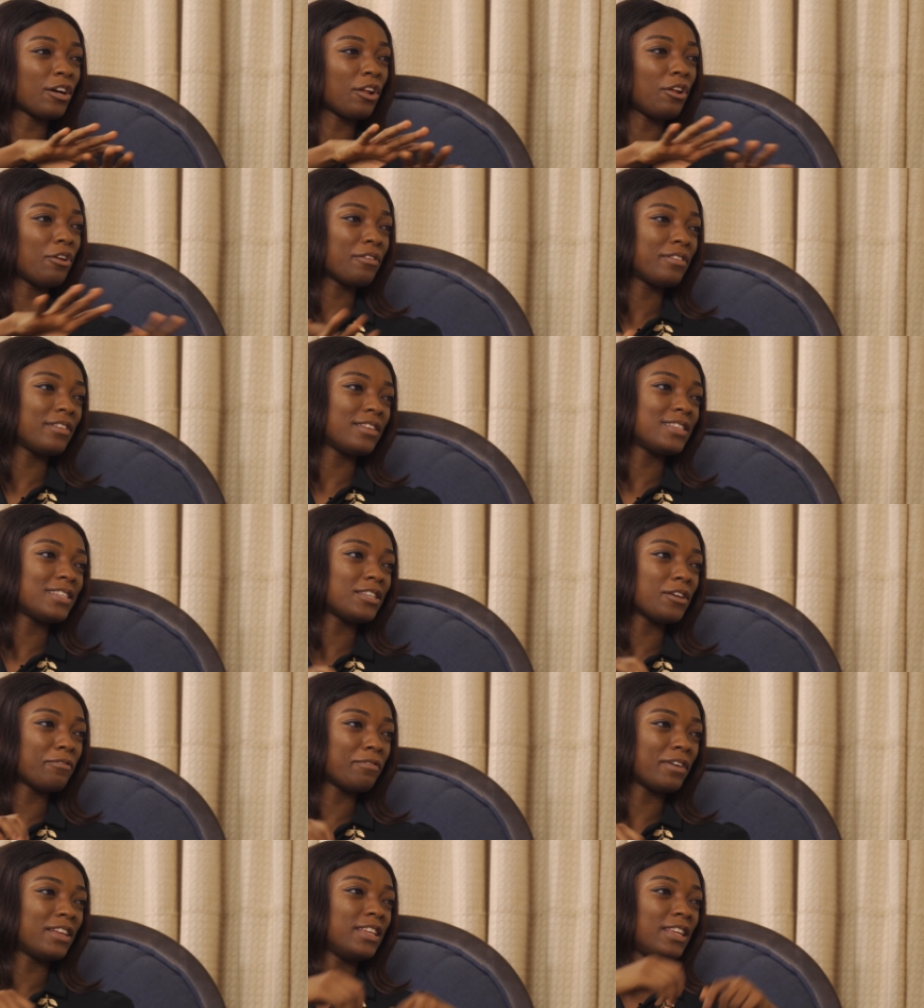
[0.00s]
the cloth
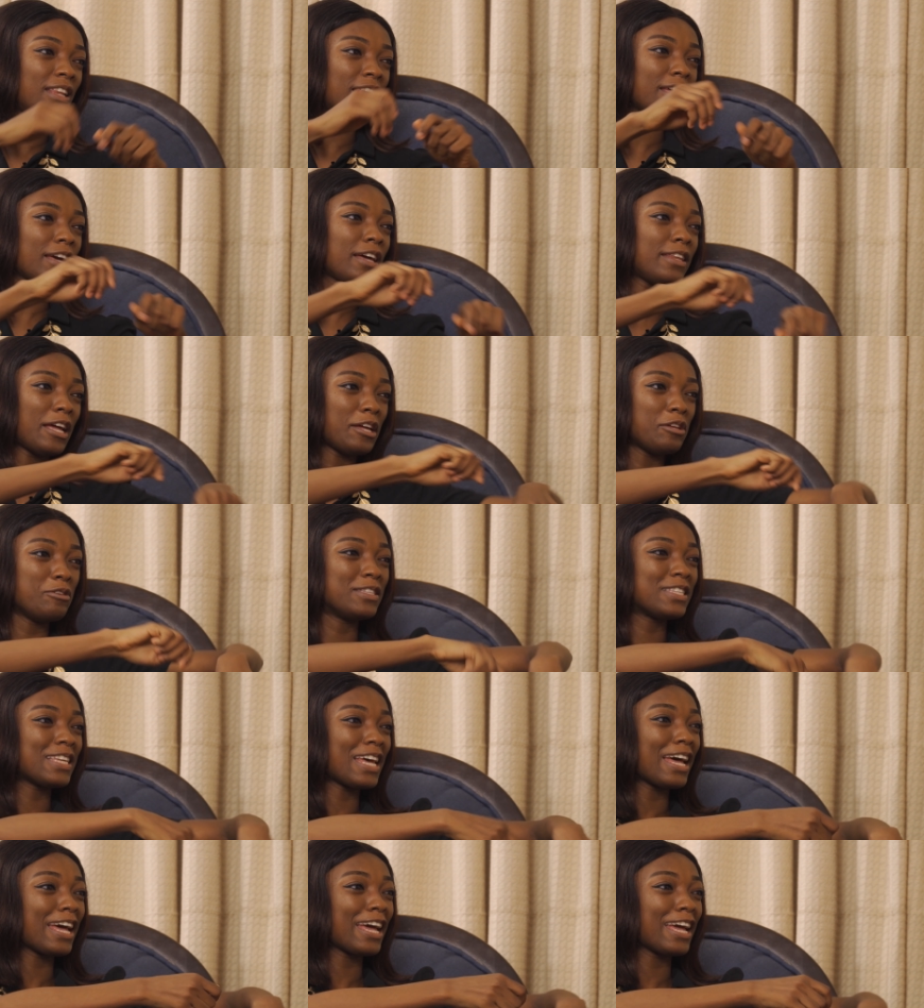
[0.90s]
itself and the layer it that
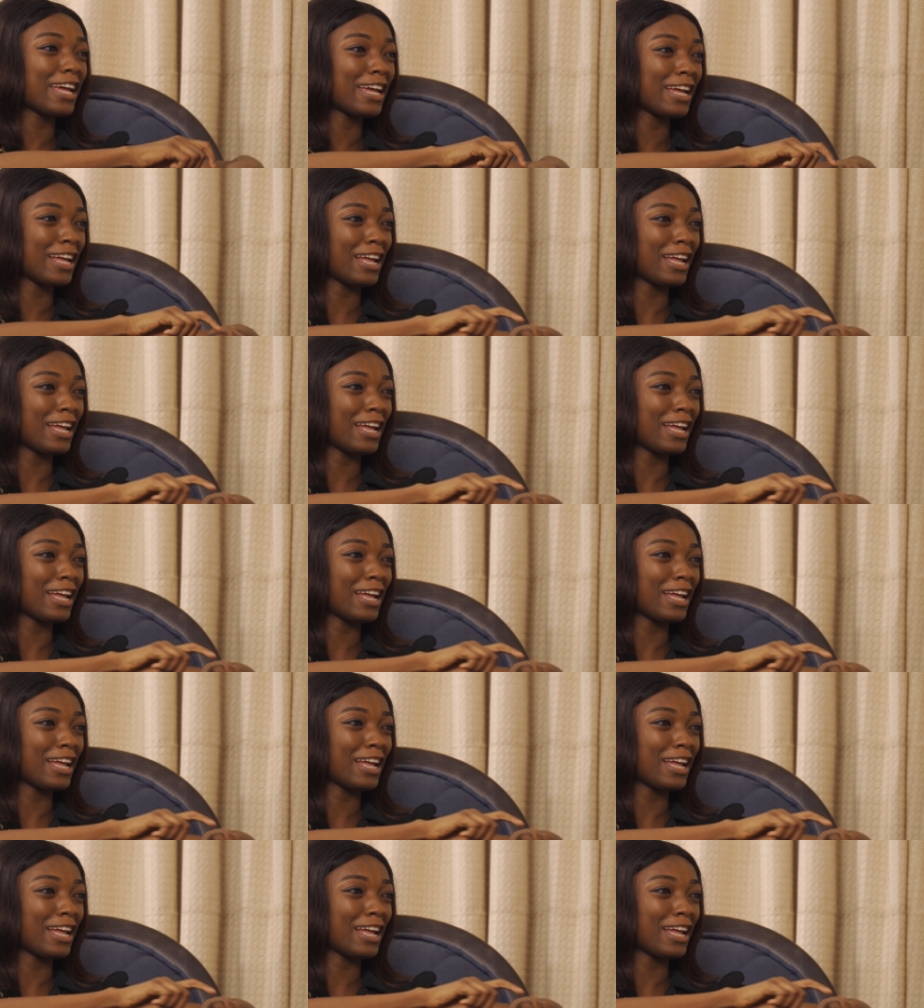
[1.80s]
was actually a